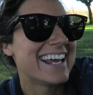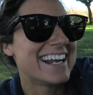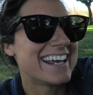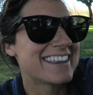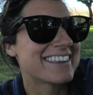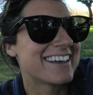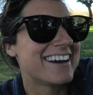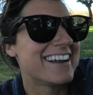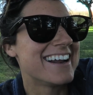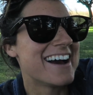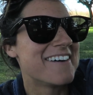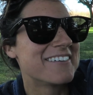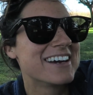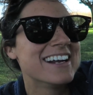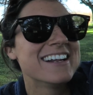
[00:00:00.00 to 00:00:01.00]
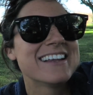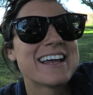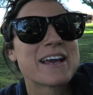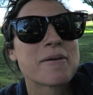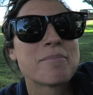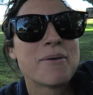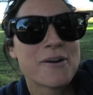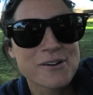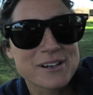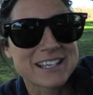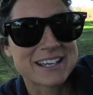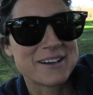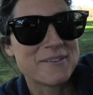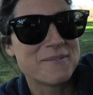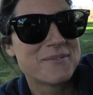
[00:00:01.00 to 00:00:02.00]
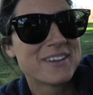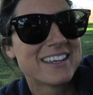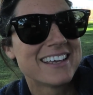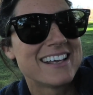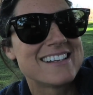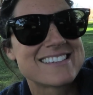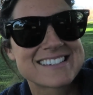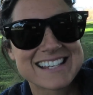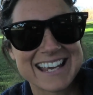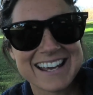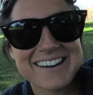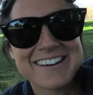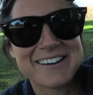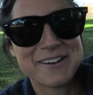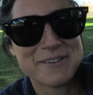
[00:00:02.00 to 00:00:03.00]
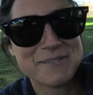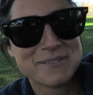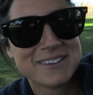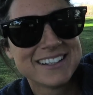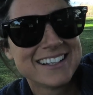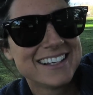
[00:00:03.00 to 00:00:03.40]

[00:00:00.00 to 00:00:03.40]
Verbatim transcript: I thought I'm gonna like poke him and scare him.